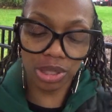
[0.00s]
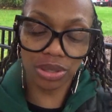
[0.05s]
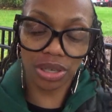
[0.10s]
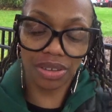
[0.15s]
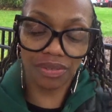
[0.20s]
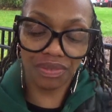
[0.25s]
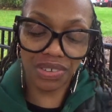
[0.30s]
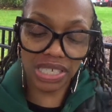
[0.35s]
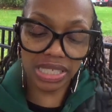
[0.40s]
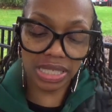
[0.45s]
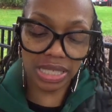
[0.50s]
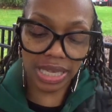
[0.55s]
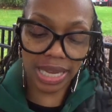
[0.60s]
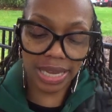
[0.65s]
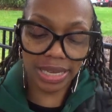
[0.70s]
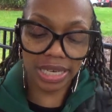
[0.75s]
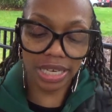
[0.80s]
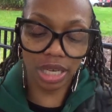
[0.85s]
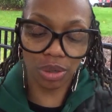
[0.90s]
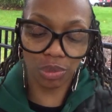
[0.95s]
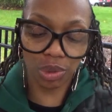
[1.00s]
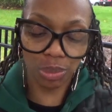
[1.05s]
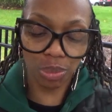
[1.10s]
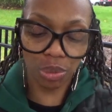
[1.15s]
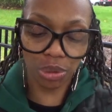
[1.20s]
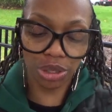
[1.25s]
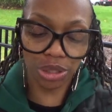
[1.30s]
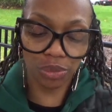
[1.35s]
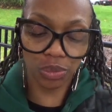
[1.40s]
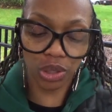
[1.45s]
to investigating and
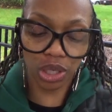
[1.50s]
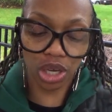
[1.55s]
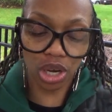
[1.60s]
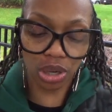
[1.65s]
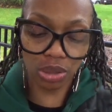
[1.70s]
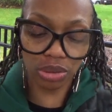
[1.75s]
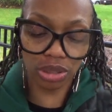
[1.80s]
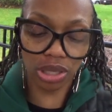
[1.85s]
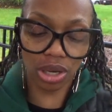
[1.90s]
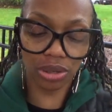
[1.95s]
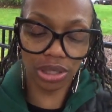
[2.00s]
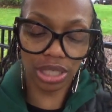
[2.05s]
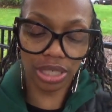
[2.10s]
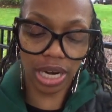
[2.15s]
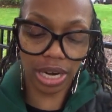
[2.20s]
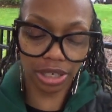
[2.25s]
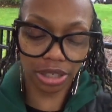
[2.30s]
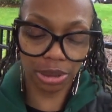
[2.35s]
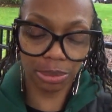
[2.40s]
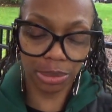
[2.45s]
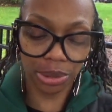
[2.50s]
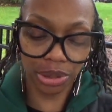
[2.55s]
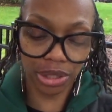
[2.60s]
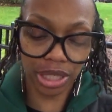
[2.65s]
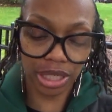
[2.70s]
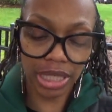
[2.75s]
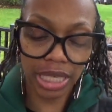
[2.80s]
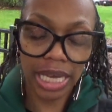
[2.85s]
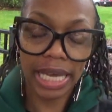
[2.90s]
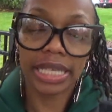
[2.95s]
reporting what goes on in our
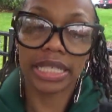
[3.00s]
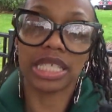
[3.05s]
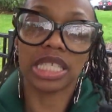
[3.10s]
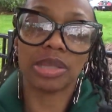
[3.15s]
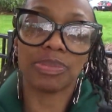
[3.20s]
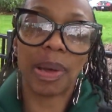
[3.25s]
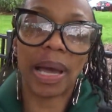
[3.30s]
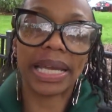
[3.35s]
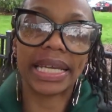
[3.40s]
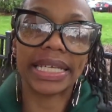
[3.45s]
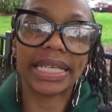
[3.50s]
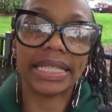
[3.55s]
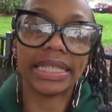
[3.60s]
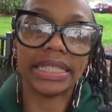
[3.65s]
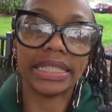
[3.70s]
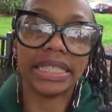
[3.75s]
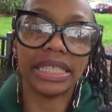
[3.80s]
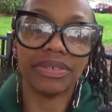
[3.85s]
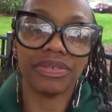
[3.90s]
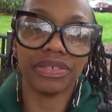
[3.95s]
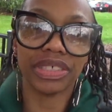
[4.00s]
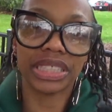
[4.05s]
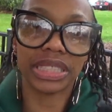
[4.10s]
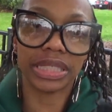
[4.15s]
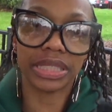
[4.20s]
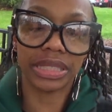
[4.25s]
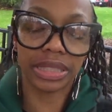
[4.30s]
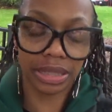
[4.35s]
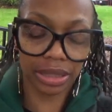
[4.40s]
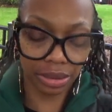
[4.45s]
community despite any
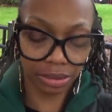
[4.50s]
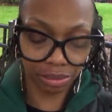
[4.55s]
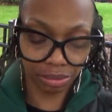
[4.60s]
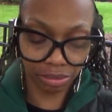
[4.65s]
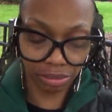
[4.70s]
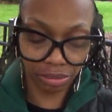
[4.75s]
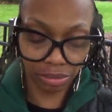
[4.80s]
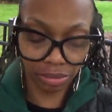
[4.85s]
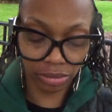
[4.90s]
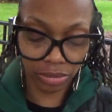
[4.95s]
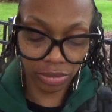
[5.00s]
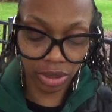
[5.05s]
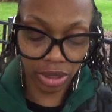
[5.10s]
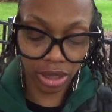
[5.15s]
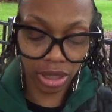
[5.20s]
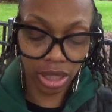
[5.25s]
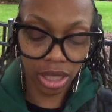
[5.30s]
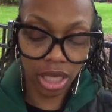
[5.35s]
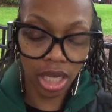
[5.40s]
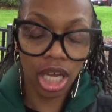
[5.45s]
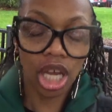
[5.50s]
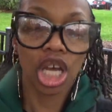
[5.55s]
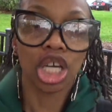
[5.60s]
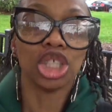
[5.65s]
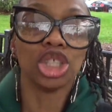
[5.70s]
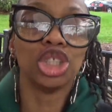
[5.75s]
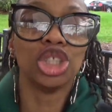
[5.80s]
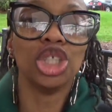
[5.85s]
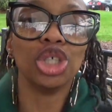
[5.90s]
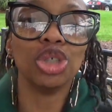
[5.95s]
differences.
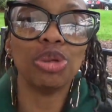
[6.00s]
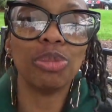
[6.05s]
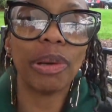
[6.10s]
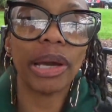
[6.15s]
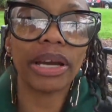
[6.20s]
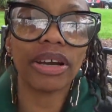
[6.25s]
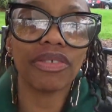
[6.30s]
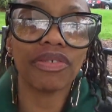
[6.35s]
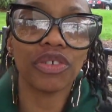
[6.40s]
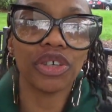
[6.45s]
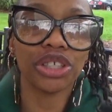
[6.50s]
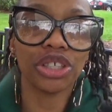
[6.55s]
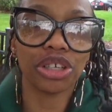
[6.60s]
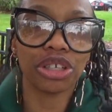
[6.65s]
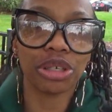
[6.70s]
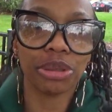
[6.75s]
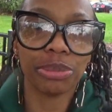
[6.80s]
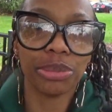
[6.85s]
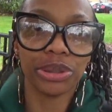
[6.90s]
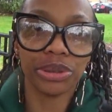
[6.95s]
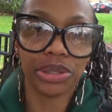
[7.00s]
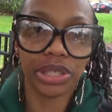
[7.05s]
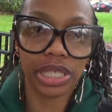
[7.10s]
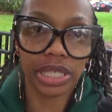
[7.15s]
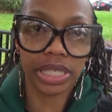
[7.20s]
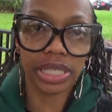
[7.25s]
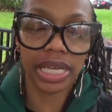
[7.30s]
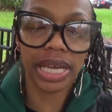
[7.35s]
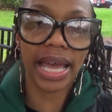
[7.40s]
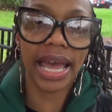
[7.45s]
Do better for your
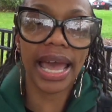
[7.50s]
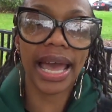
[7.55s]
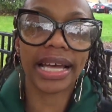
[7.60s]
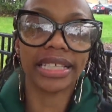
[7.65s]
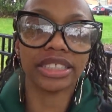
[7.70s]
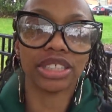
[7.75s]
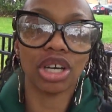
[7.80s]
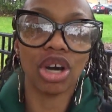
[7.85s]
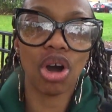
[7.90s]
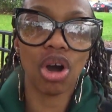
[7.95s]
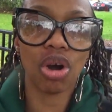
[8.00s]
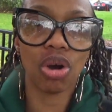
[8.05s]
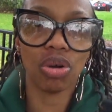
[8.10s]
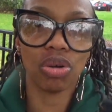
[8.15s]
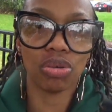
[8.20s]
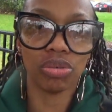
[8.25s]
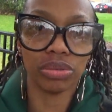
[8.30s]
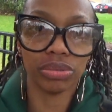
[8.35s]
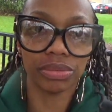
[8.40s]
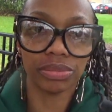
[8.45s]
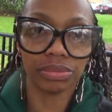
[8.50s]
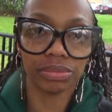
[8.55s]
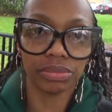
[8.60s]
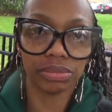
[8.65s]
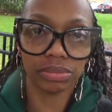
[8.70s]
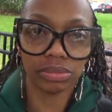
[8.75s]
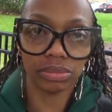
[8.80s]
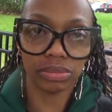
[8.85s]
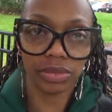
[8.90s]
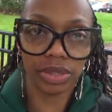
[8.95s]
community as a whole.
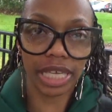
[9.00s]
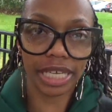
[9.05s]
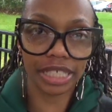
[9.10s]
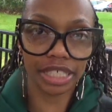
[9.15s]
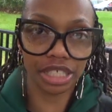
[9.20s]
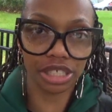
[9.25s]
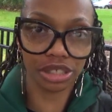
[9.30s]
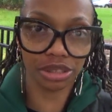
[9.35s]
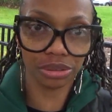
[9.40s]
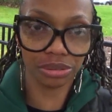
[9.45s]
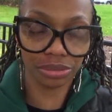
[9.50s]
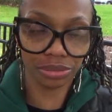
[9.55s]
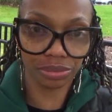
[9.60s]
Thank you.